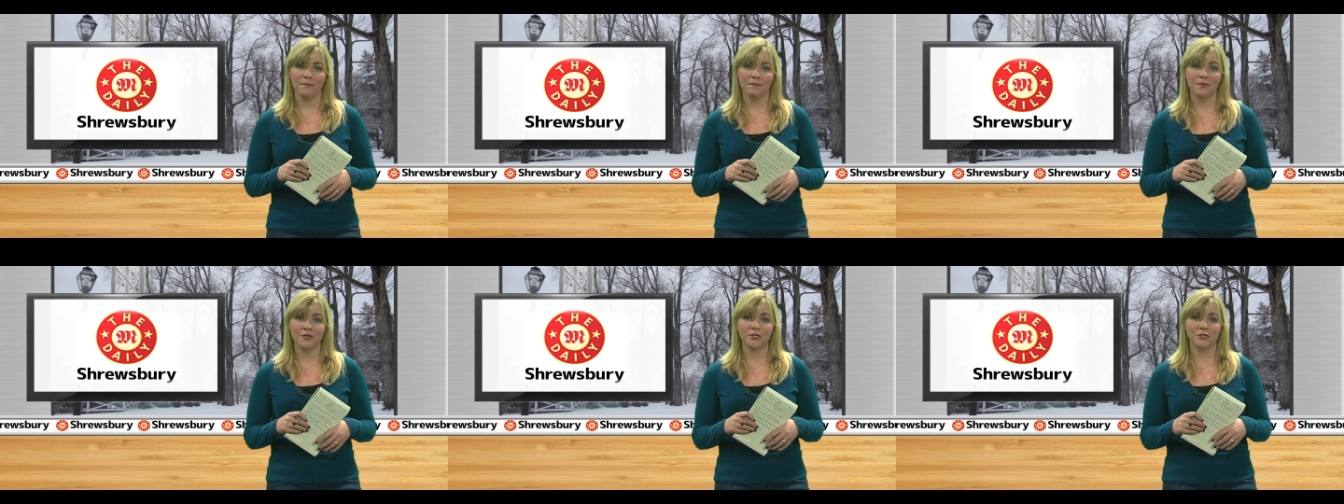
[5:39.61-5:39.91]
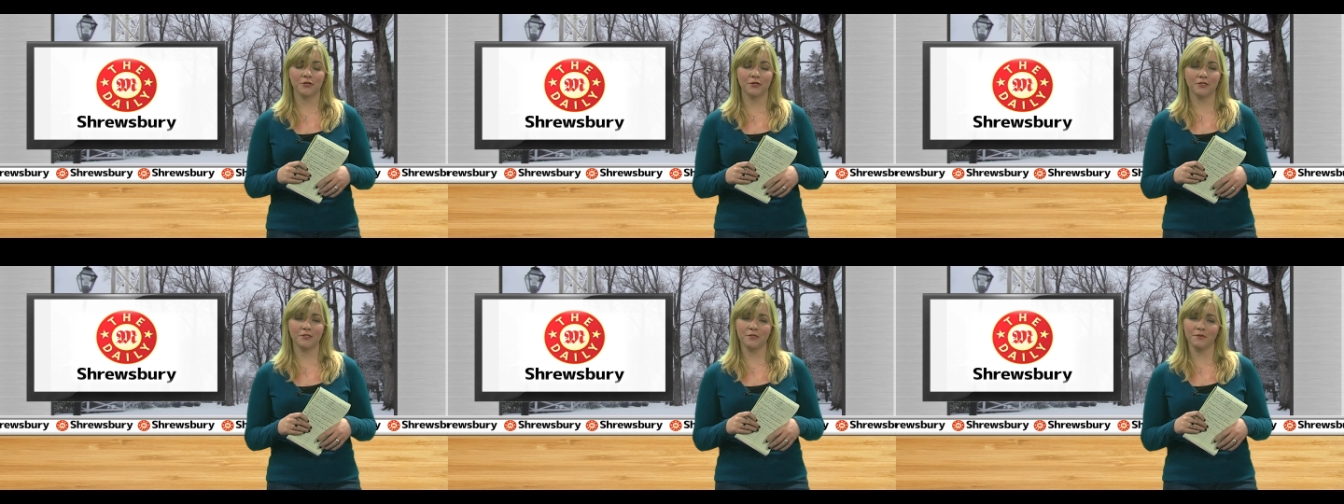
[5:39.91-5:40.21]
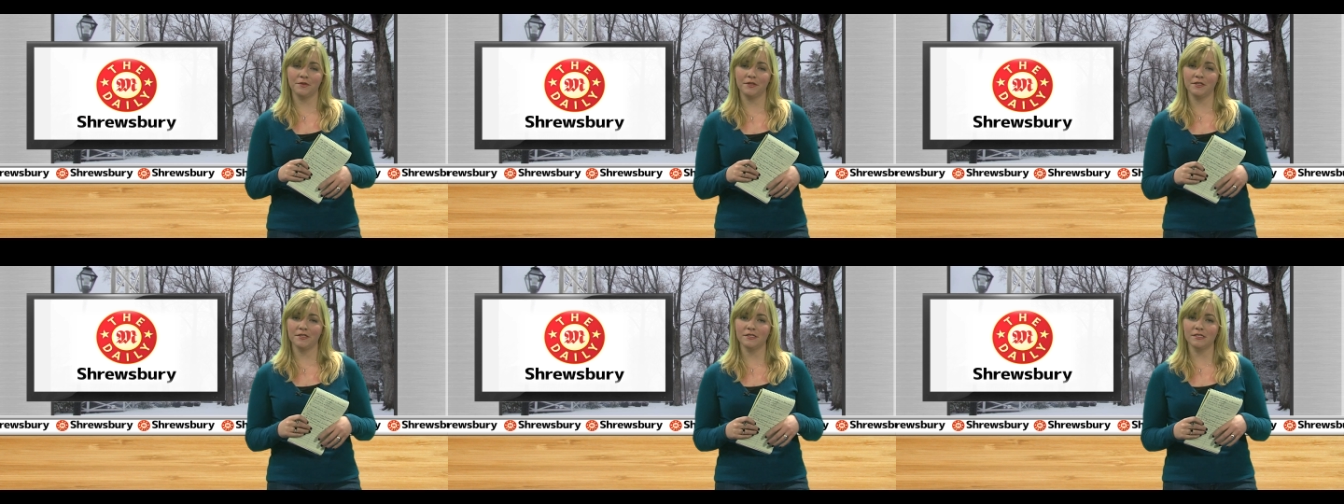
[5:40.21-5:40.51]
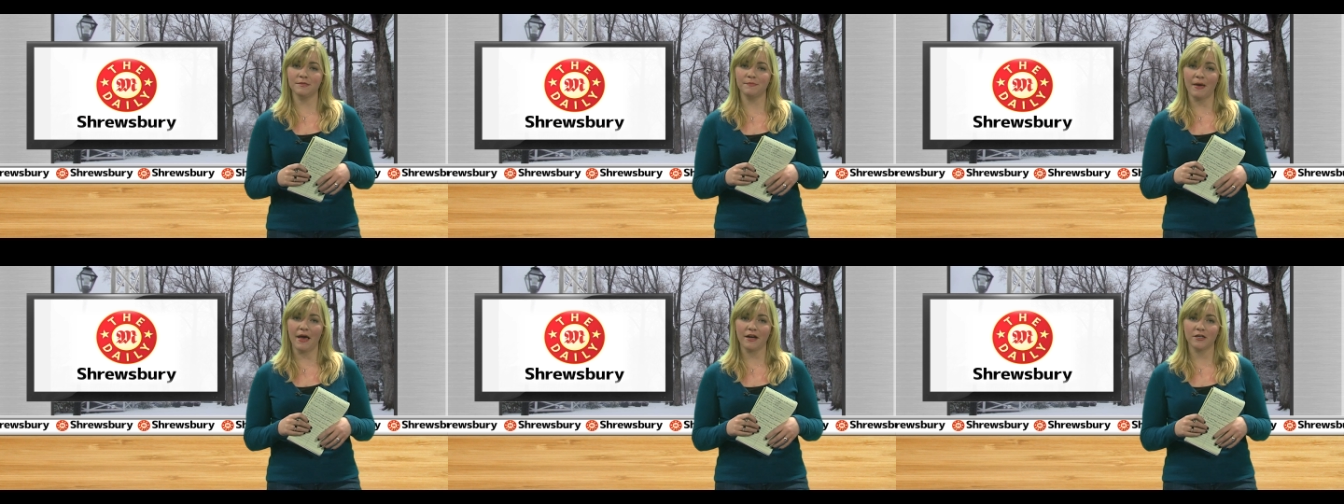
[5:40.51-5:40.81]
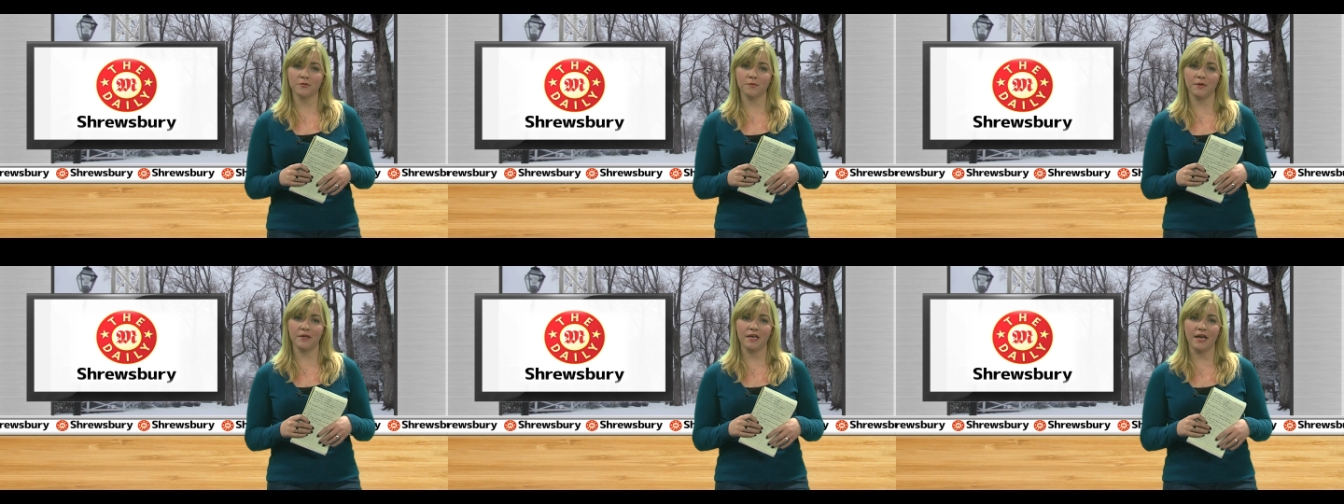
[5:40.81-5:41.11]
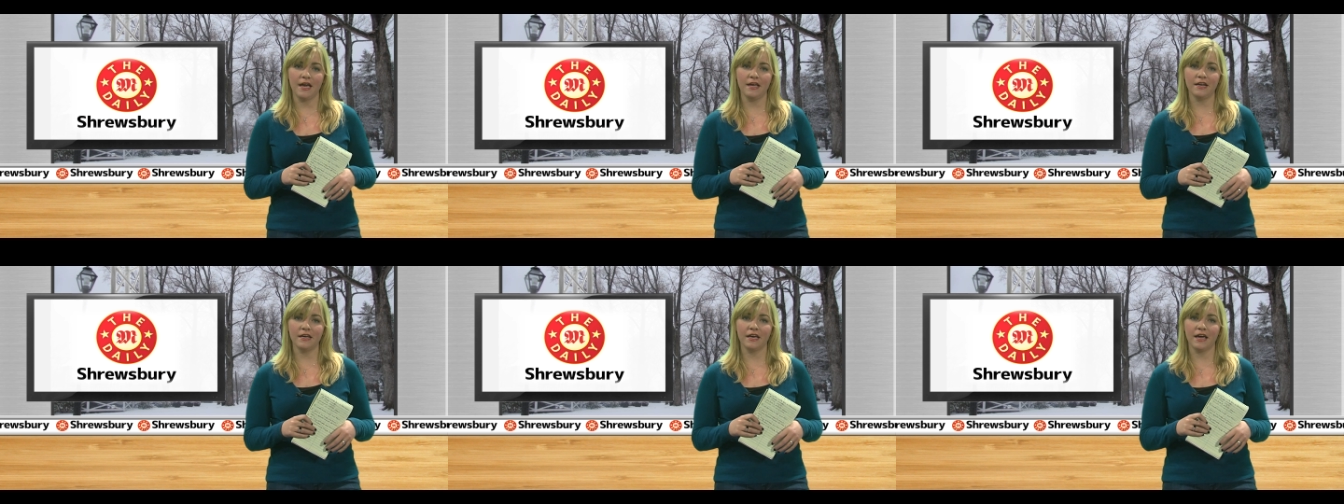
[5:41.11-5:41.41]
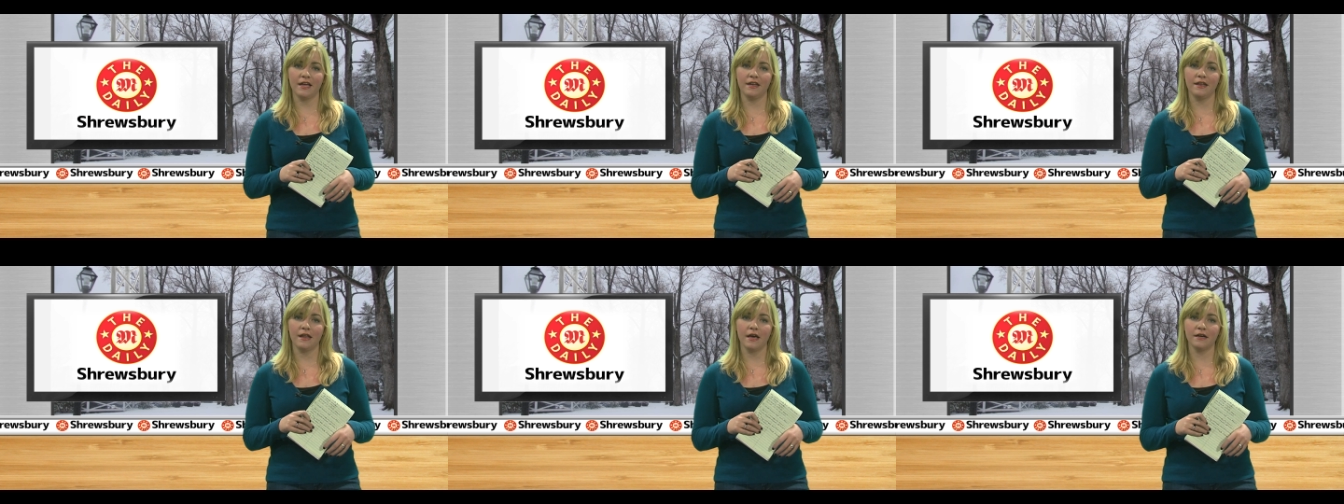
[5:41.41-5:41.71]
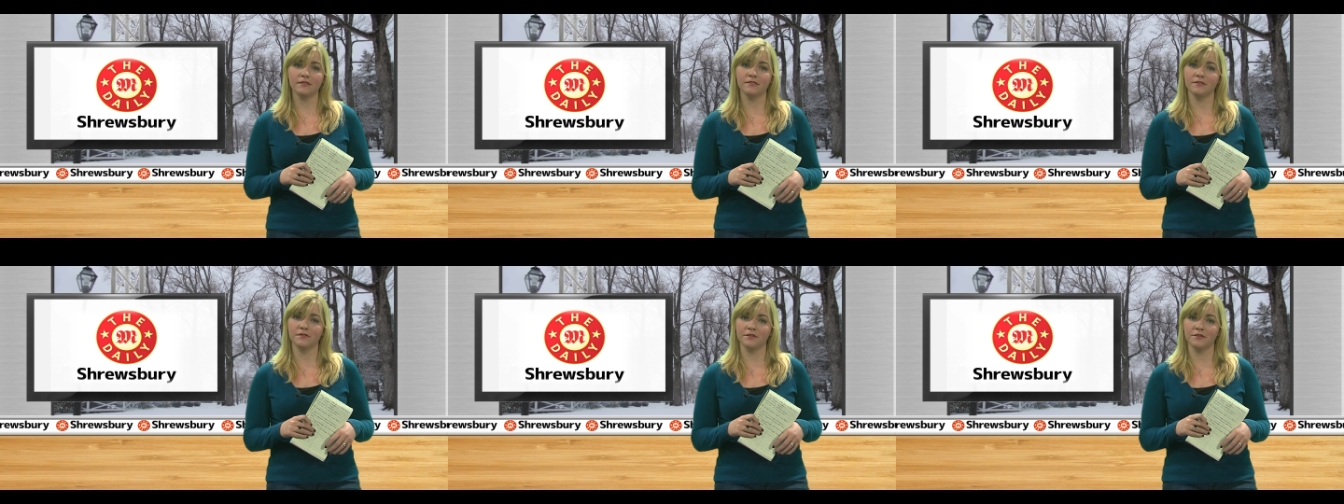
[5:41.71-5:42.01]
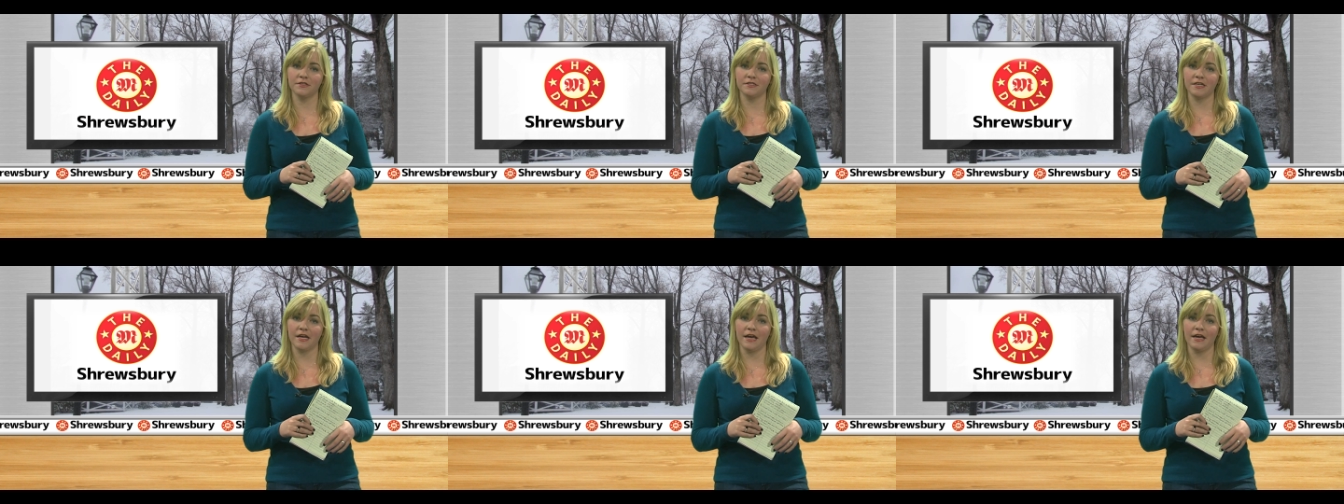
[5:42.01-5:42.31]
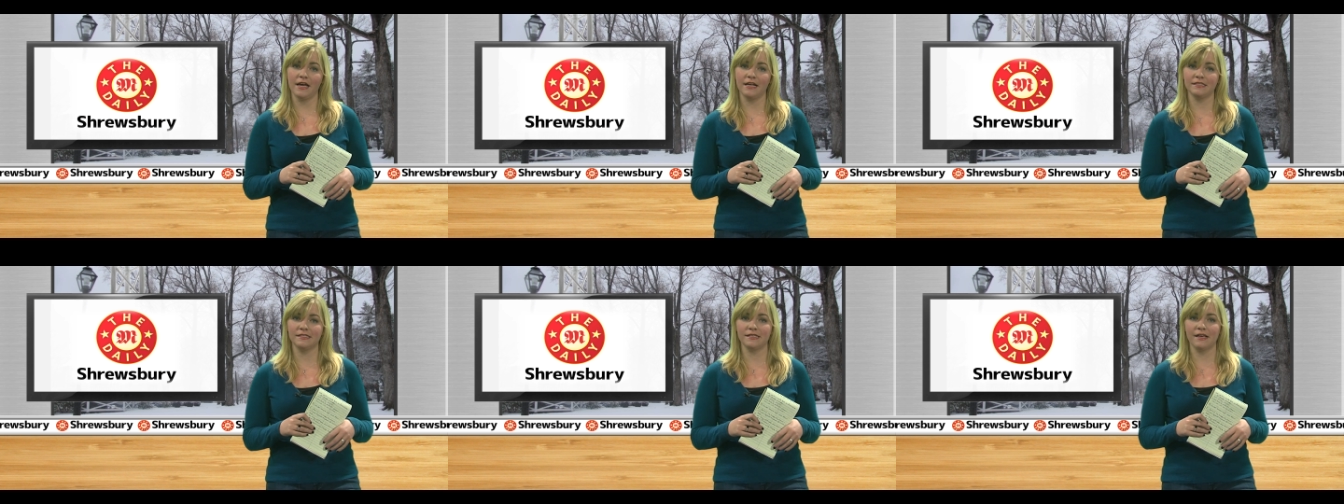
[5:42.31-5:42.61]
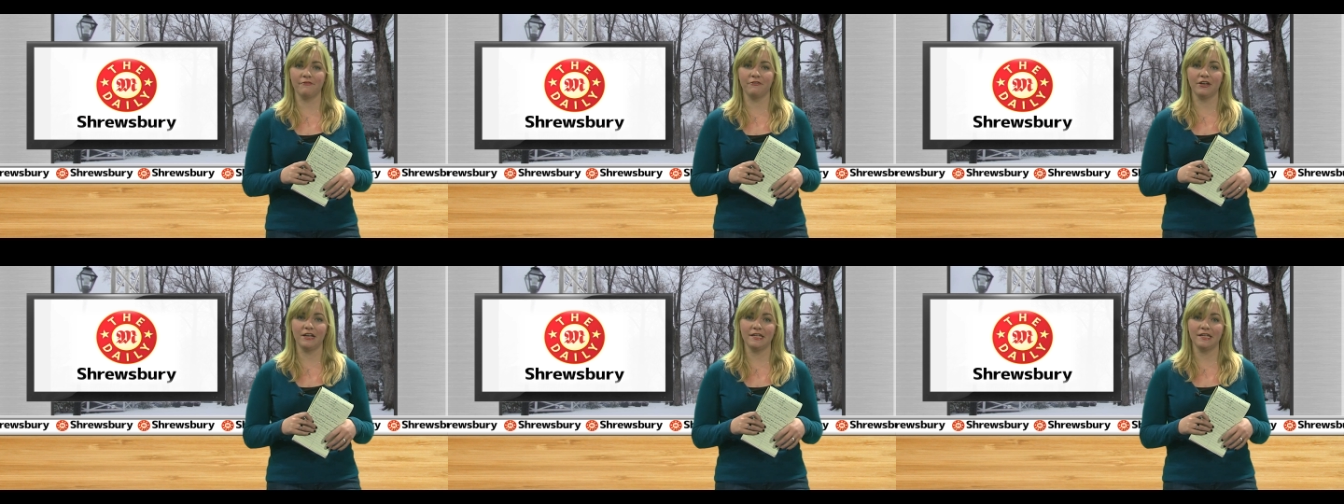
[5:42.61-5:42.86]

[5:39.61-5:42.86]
Be sure to tune in to SPAC 28 again next Thursday at 7